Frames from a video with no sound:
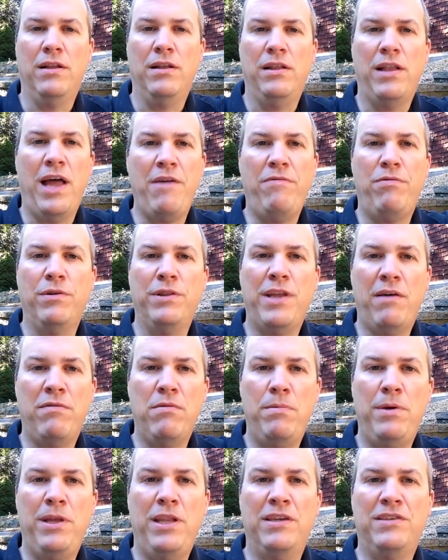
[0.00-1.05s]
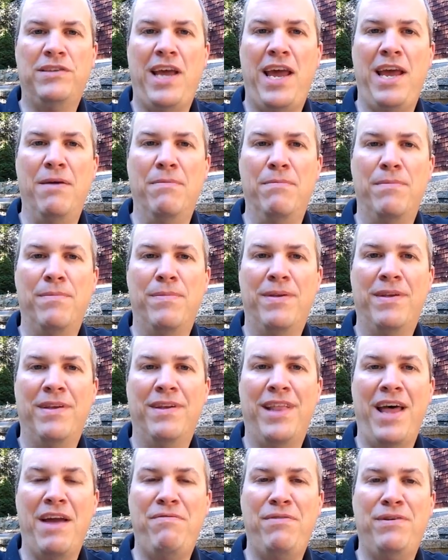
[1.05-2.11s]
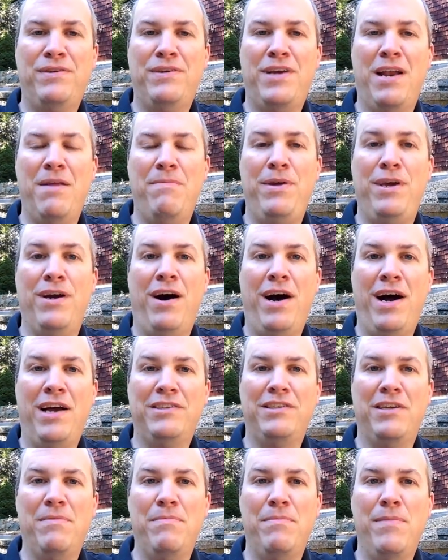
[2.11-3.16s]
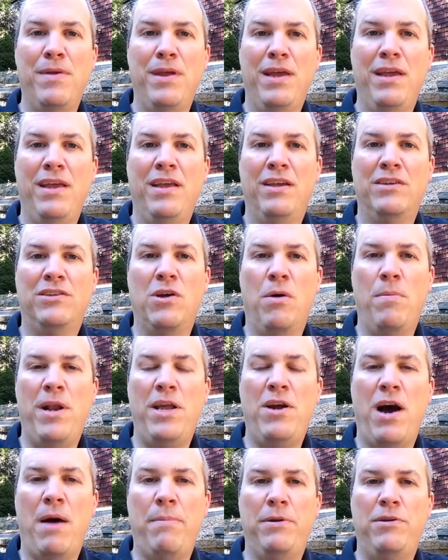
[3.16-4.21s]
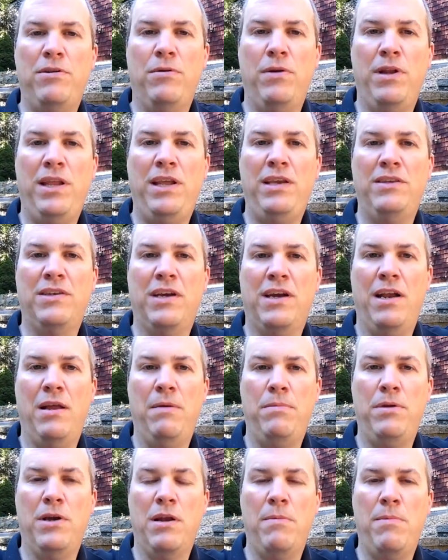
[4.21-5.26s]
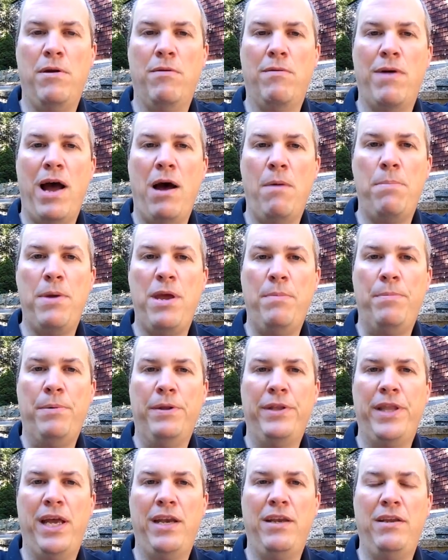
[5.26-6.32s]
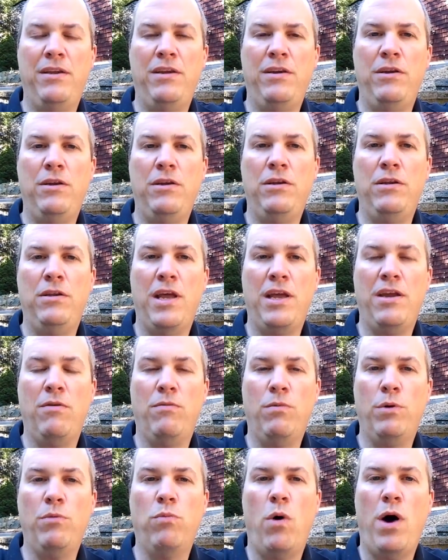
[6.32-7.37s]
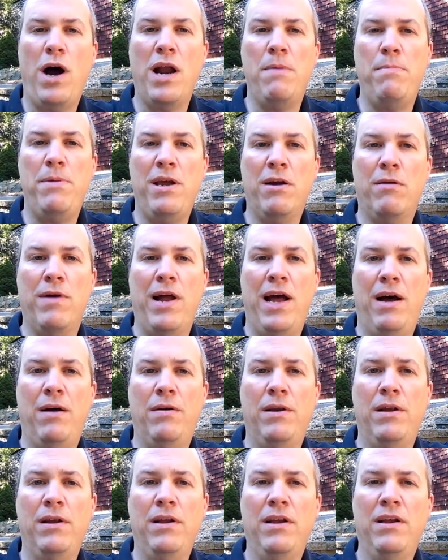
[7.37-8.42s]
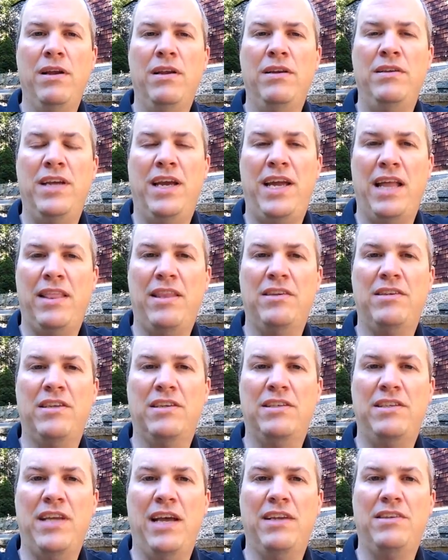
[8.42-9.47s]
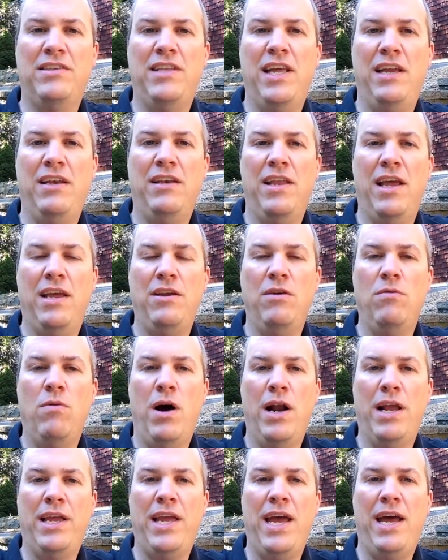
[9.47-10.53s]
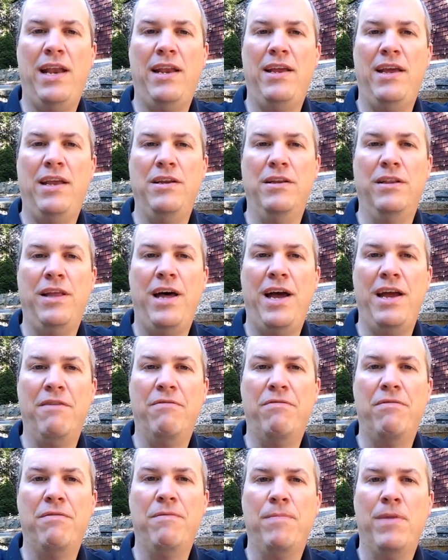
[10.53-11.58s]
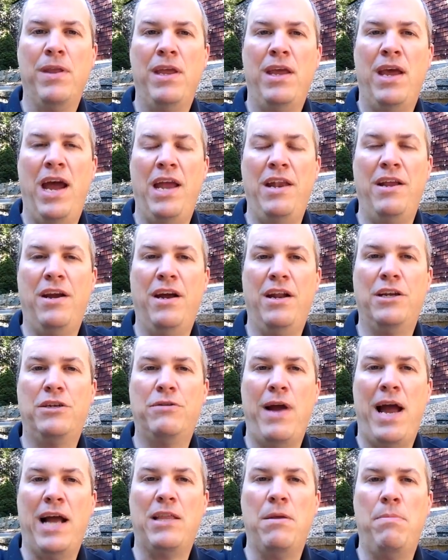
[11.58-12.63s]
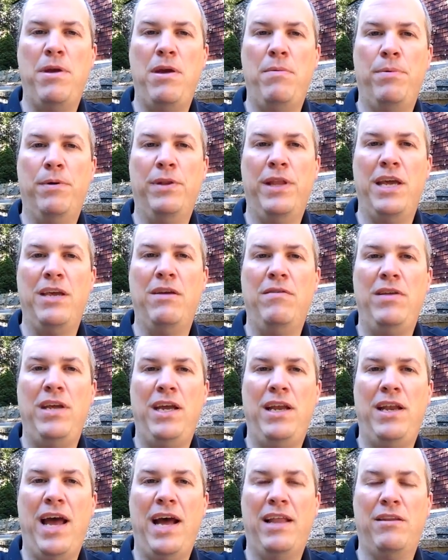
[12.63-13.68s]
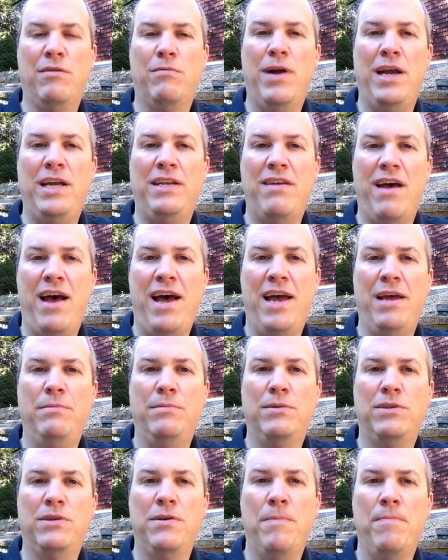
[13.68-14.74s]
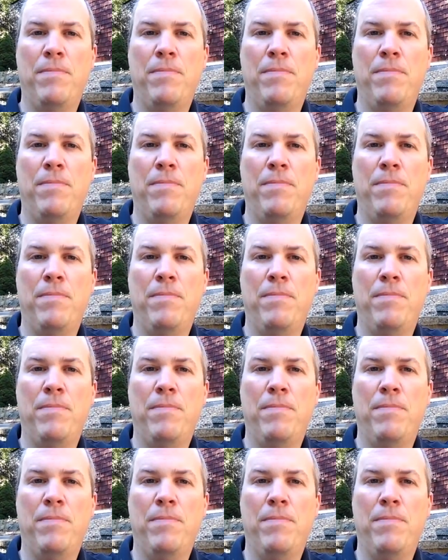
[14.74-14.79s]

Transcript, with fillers: life will never be the same. Life is going to be awesome. So many opportunities are going to you're going to be around people that that you would want to be around to get the success that, that you want to get in your life. And you're going to attract the people that you need at the right times